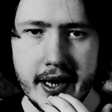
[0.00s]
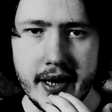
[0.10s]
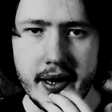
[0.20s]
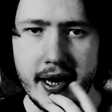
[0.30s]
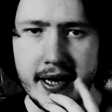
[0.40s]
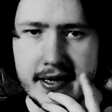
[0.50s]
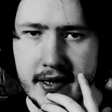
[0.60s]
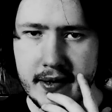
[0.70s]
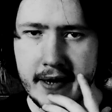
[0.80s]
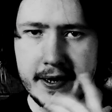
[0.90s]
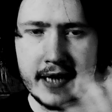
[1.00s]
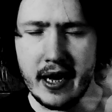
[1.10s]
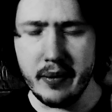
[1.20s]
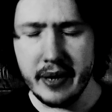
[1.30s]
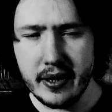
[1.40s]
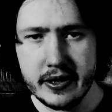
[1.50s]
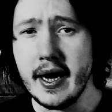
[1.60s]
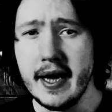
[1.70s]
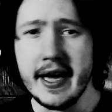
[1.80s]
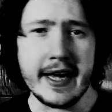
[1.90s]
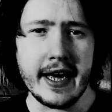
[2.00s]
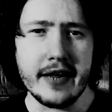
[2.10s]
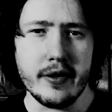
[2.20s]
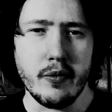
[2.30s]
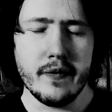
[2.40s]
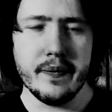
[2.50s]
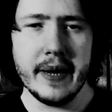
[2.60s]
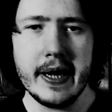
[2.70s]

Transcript: as Larry Talbot, aka the Wolfman.